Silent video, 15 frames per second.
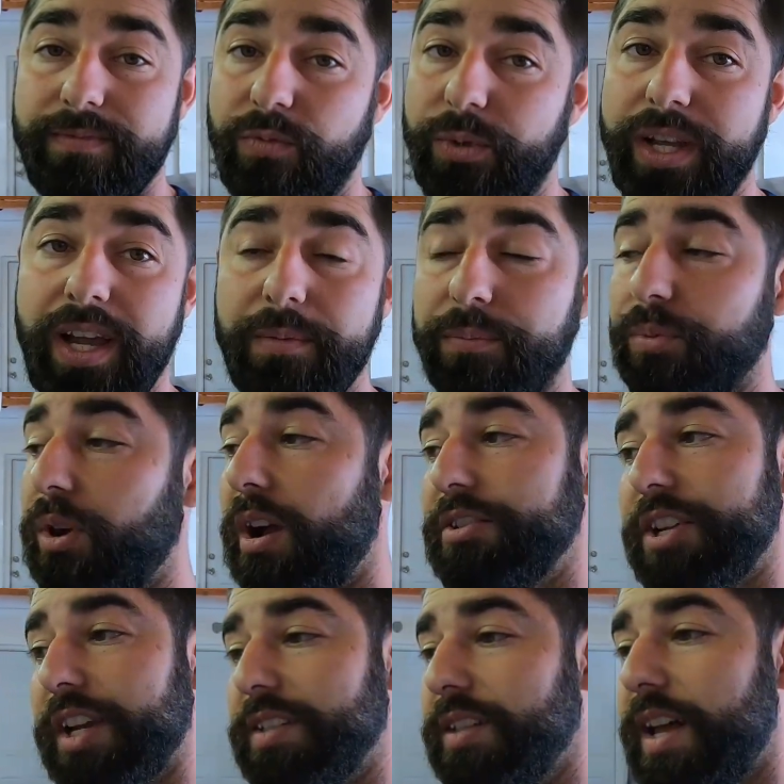we got
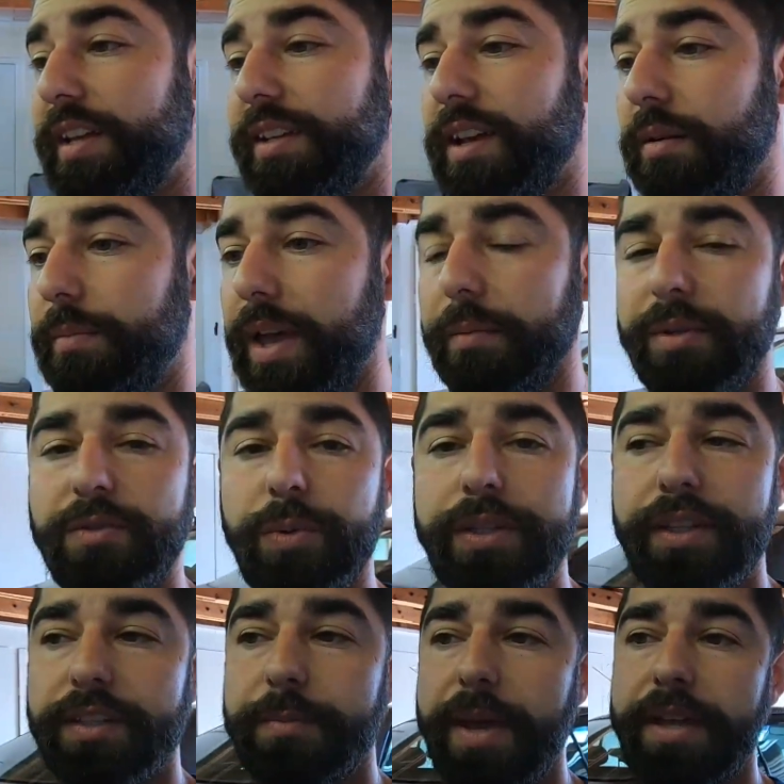projects lined up, man,
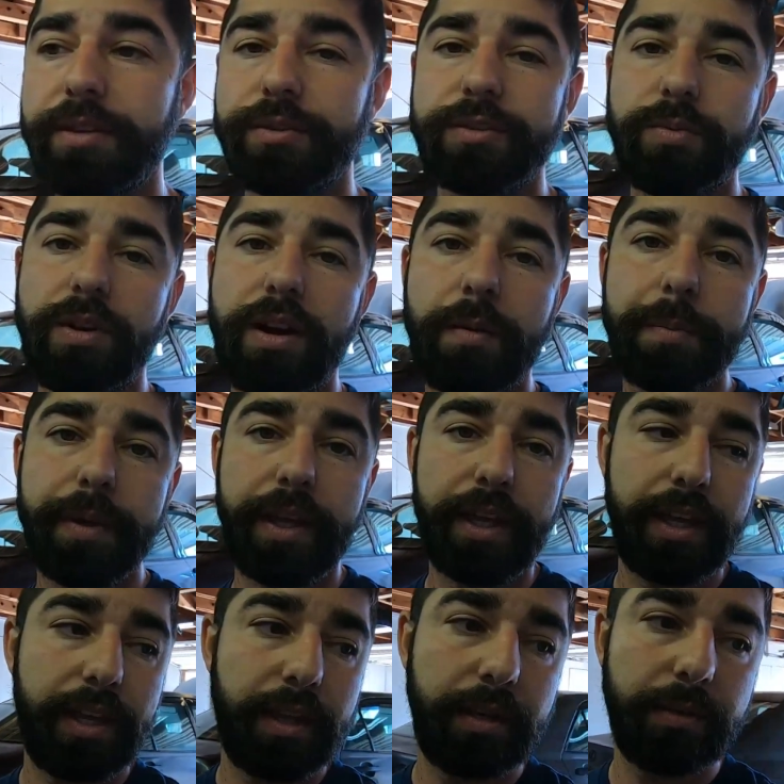between this manual swap
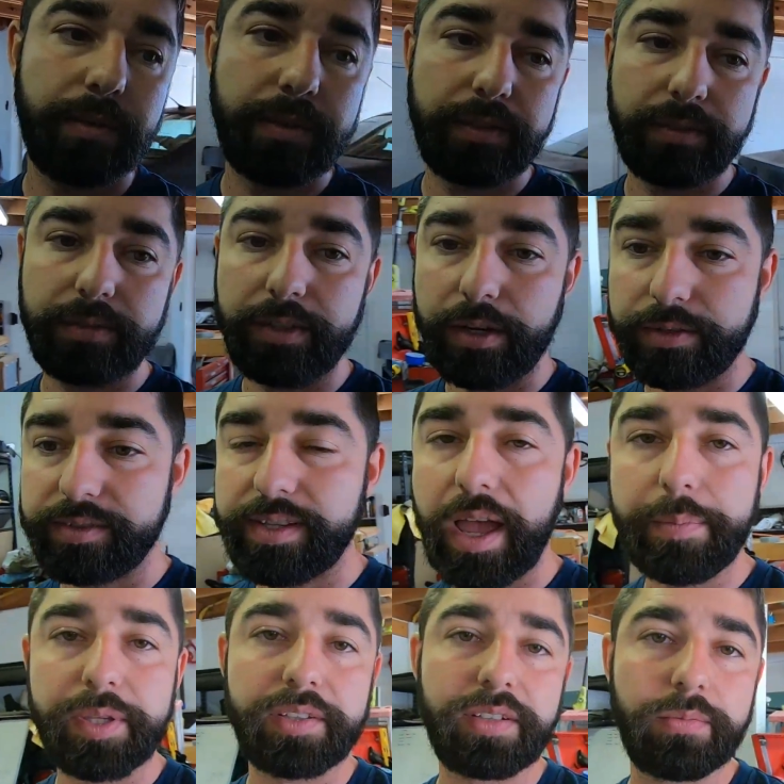and, you know,
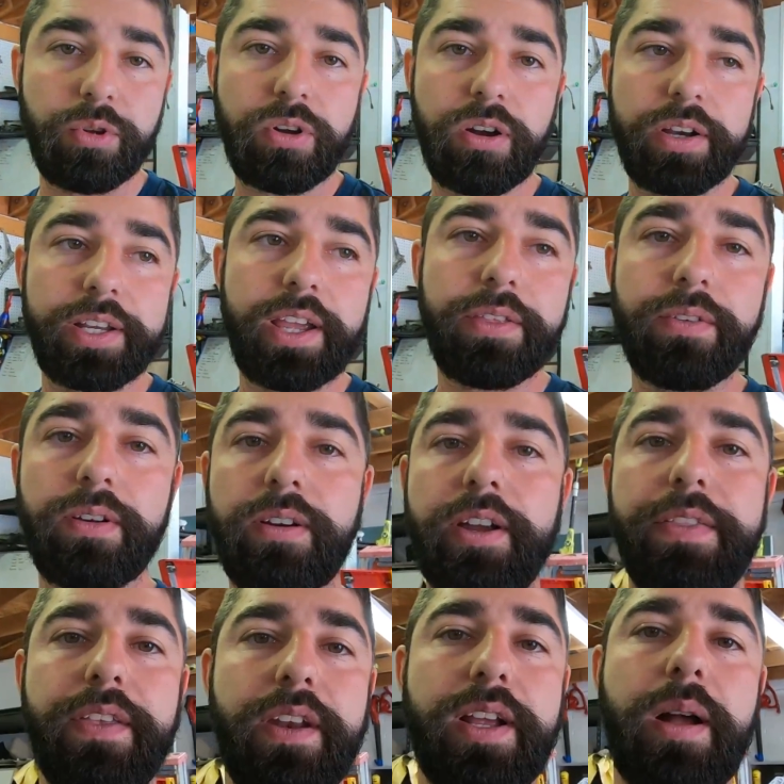slapping the turbo car together,
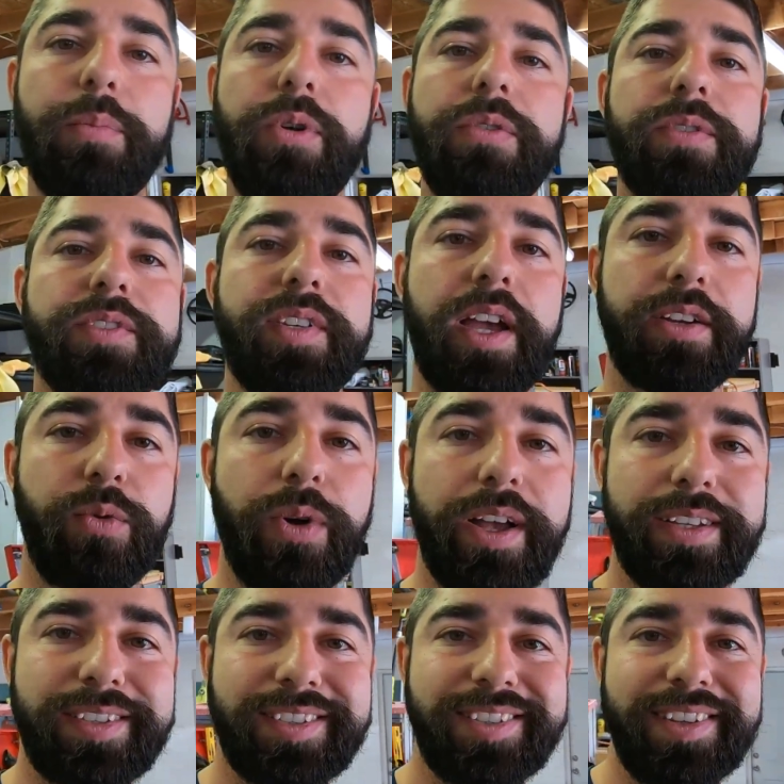and then a couple other side
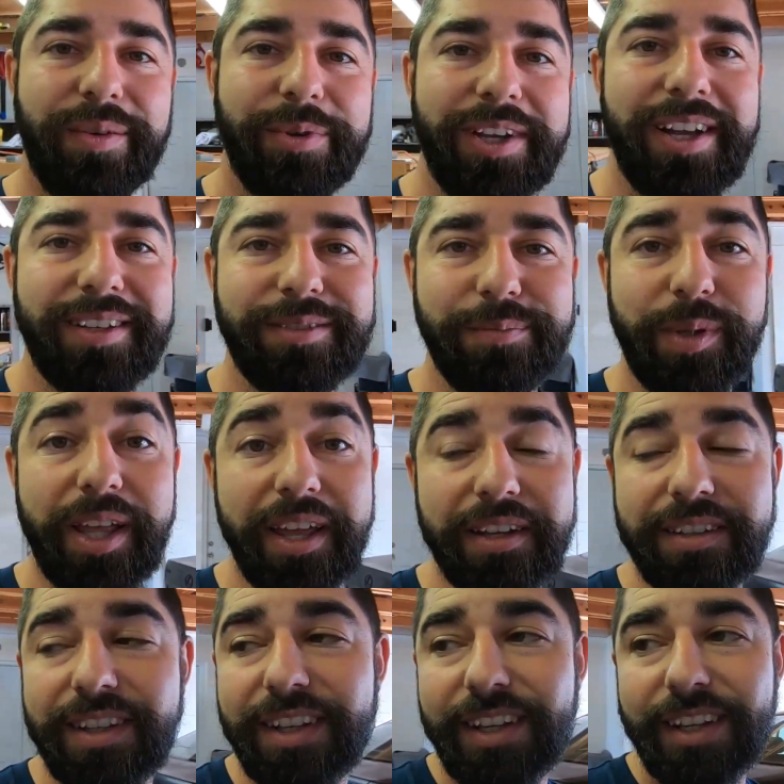quests that we got
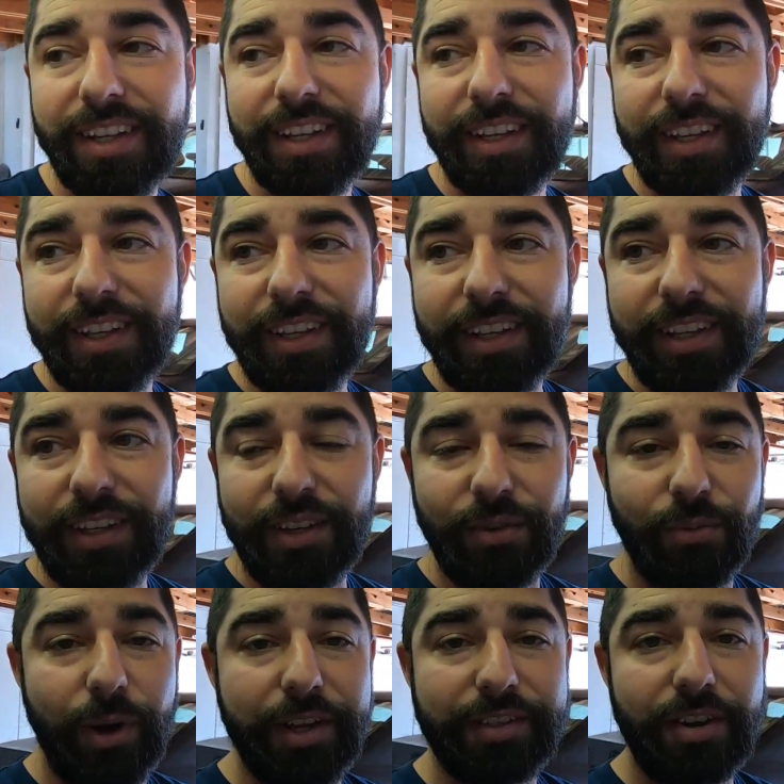planned.
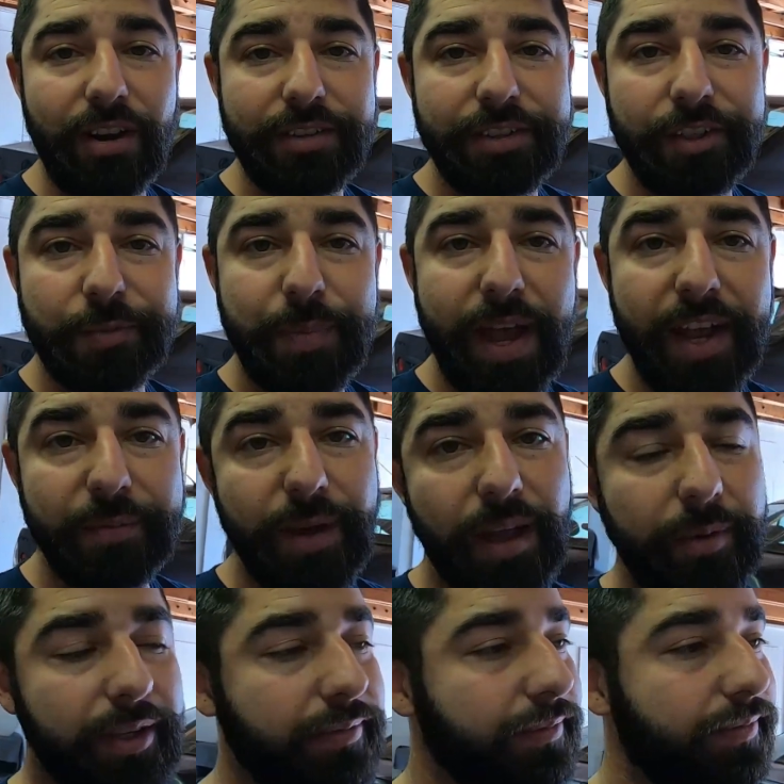Race Car and Chill's back,
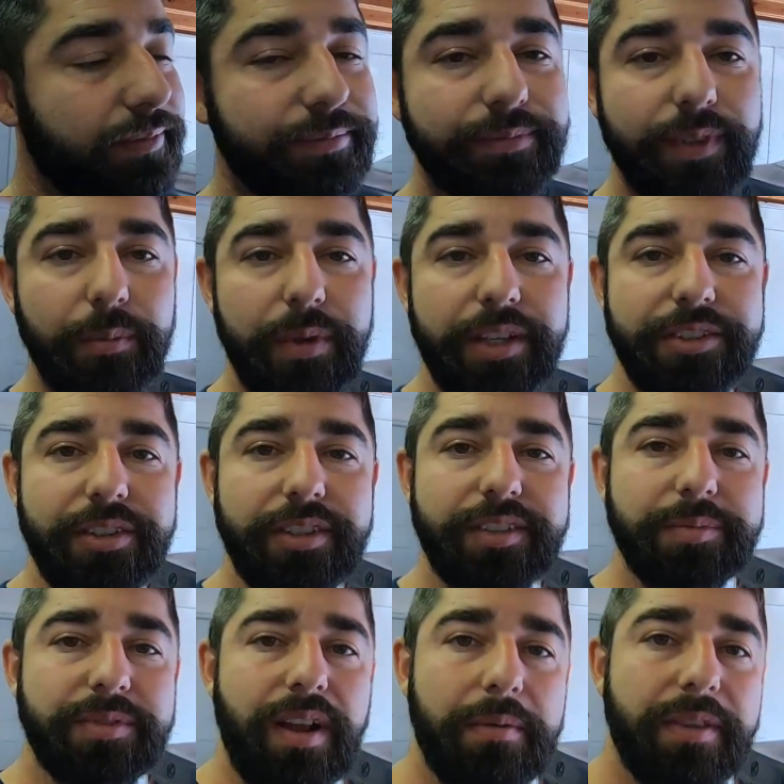baby. Make sure you're
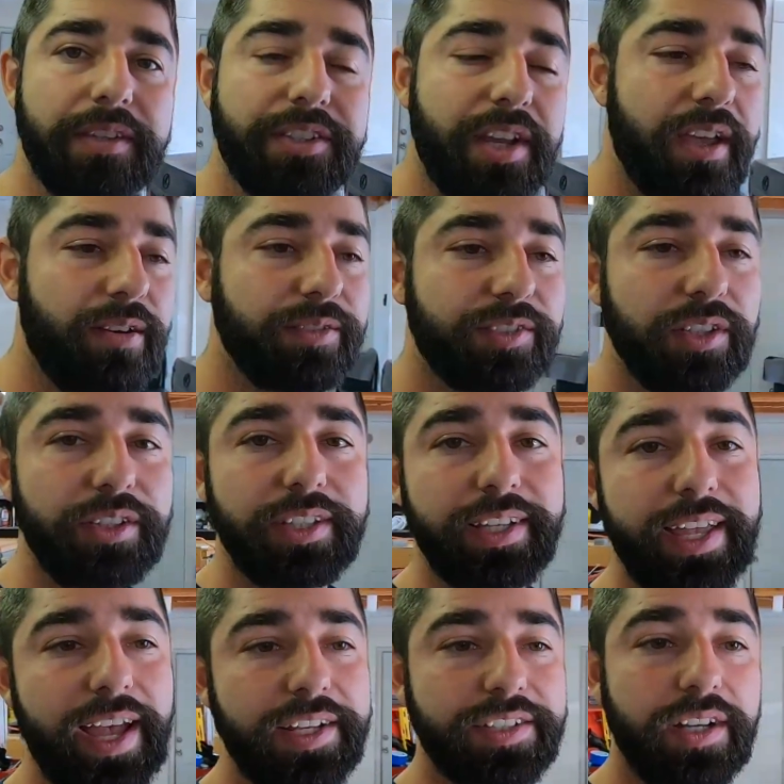subscribed to the channel so you
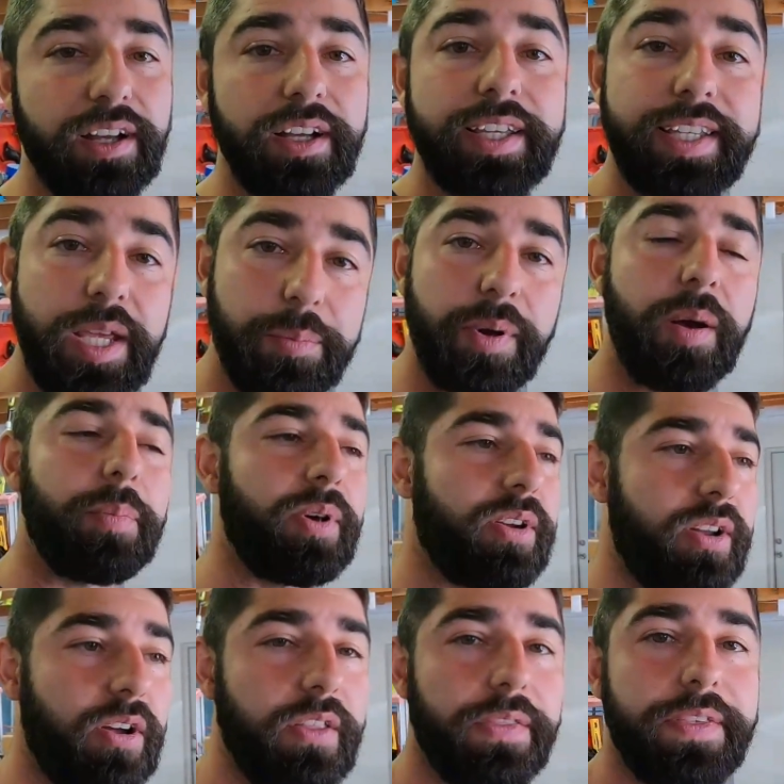can keep up
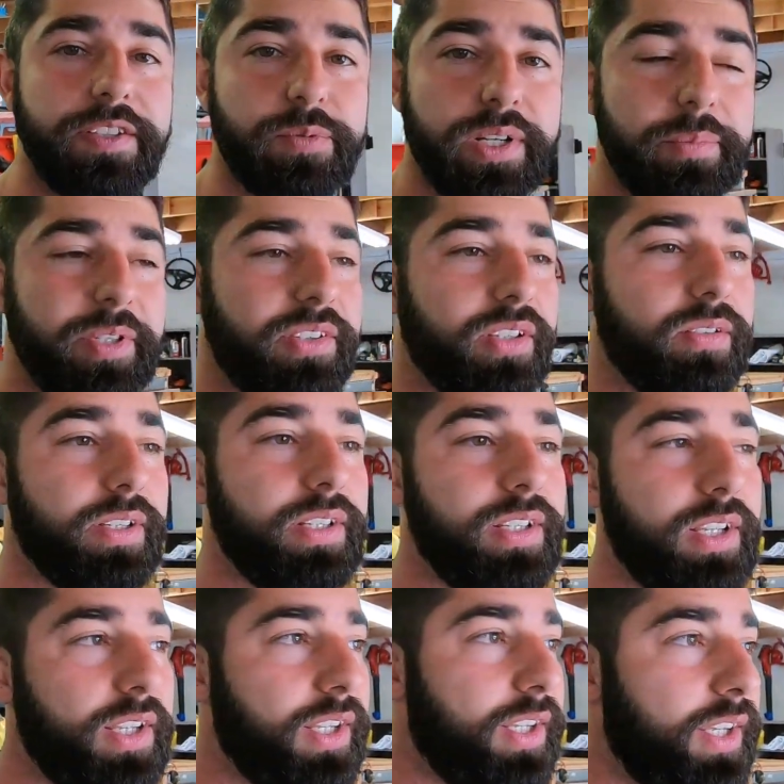on all the things we're gonna be doing.